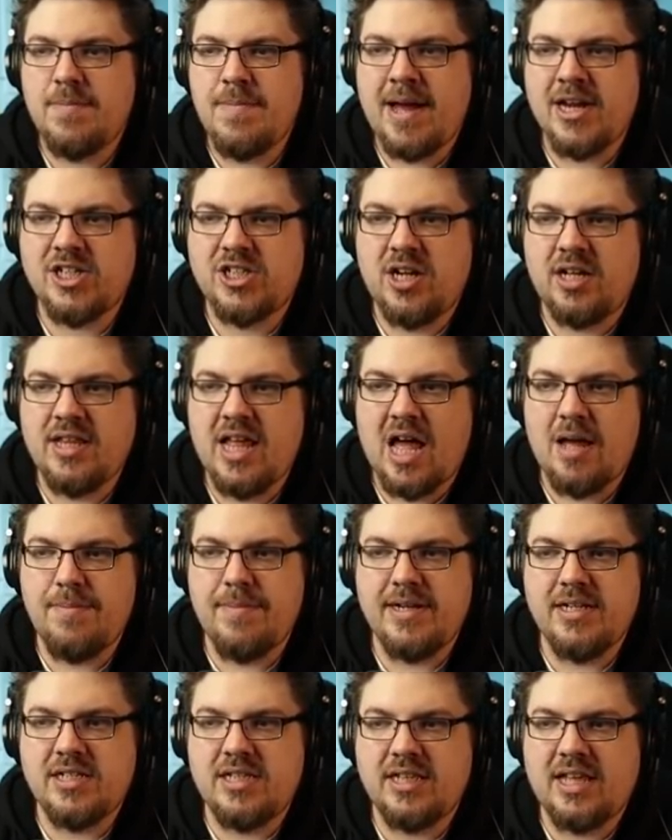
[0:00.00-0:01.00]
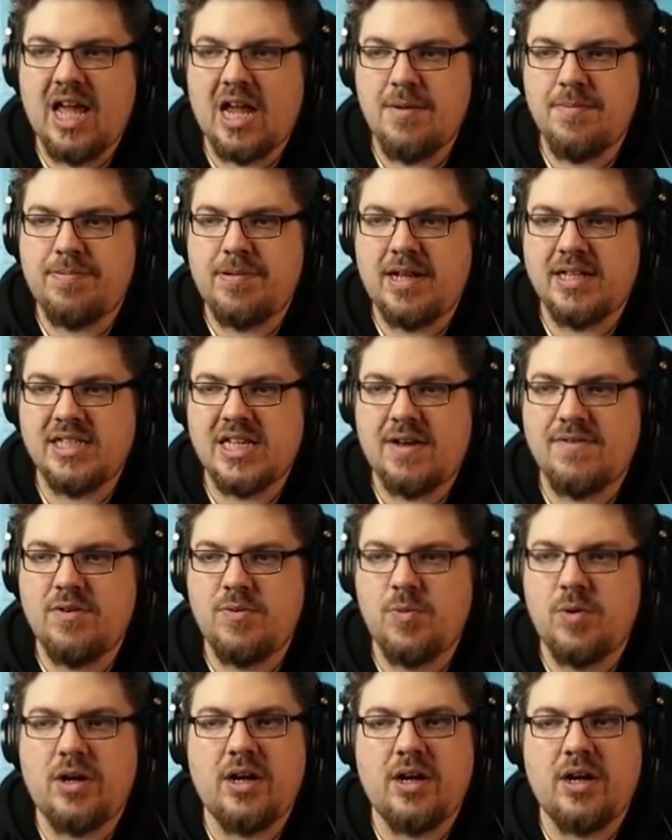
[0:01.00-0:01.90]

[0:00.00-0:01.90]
A match like that means the game plans haven't